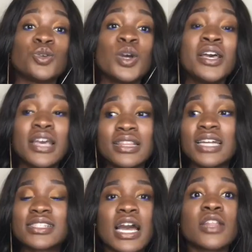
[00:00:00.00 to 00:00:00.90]
you. And
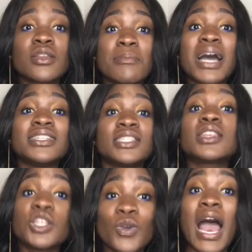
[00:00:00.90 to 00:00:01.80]
that's kind of the
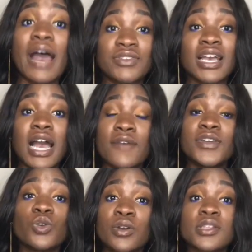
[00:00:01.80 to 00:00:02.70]
mindset that you have to have
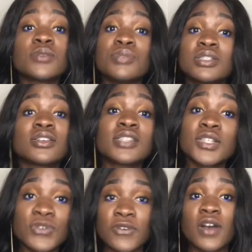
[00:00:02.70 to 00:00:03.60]
in order to be
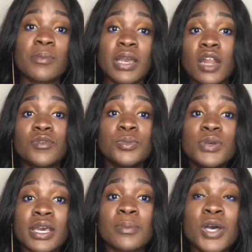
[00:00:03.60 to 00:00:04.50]
successful coming out of a
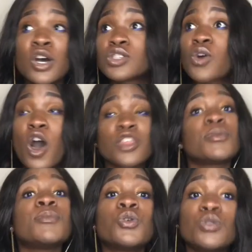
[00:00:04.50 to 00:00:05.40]
boot camp. So all the
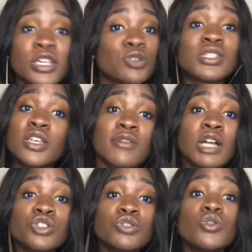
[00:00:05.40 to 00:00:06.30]
people that you see
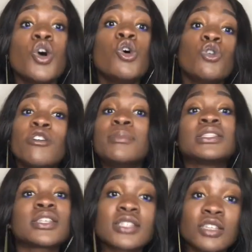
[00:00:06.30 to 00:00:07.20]
around you who have
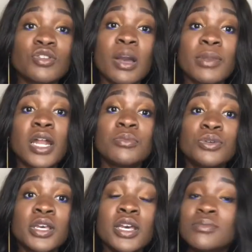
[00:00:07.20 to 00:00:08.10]
been successful coming out of
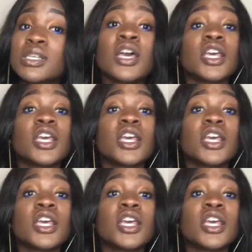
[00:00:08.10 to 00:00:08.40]
boot camps,